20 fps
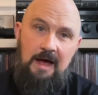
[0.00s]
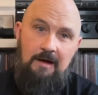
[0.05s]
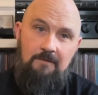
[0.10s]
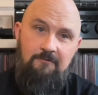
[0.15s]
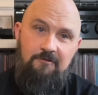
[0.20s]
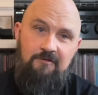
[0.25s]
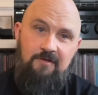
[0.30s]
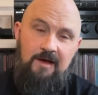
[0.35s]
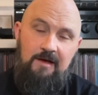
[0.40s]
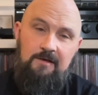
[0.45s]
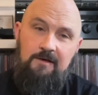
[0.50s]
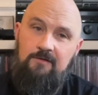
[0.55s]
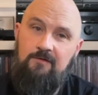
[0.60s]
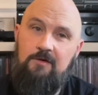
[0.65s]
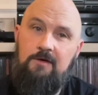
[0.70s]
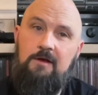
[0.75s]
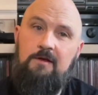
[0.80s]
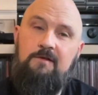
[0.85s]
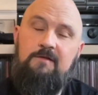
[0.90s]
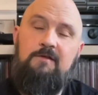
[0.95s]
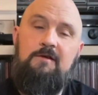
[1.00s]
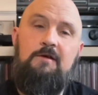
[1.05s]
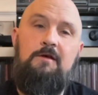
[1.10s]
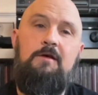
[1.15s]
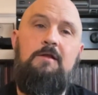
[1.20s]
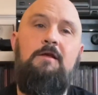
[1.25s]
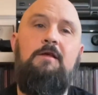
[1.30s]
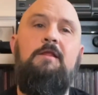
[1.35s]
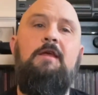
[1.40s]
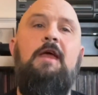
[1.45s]
I'm fairly fucking
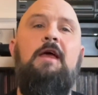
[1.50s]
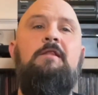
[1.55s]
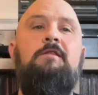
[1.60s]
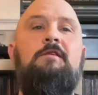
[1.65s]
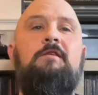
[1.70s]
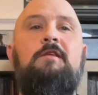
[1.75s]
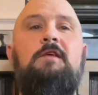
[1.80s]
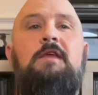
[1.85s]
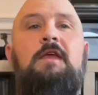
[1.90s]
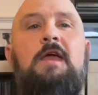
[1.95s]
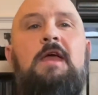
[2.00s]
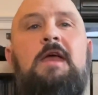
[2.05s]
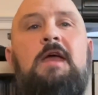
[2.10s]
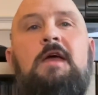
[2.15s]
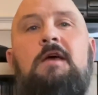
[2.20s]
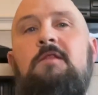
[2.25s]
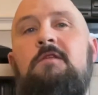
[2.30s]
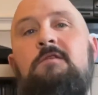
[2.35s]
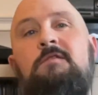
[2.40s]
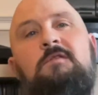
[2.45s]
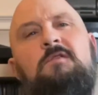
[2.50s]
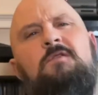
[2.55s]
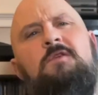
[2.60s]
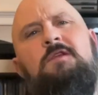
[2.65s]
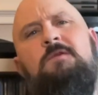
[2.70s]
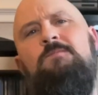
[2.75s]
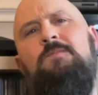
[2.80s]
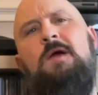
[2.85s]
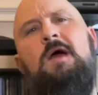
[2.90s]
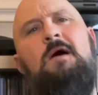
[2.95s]
certain at the end of the year. There's
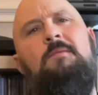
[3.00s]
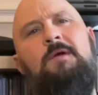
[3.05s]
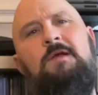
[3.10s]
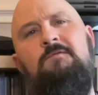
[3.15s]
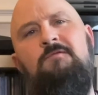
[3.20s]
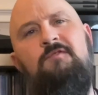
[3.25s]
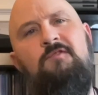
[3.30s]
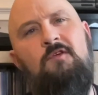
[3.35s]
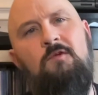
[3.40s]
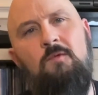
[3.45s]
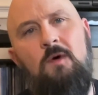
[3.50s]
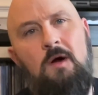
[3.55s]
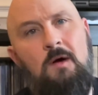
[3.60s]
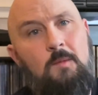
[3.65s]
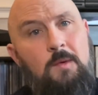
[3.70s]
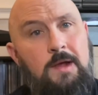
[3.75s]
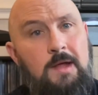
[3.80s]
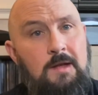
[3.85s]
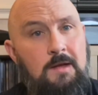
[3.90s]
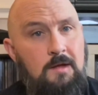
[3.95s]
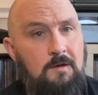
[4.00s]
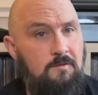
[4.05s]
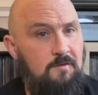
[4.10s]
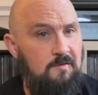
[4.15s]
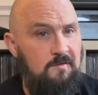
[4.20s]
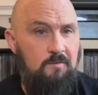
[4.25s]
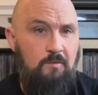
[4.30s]
already, I mean, fuck, what are we into?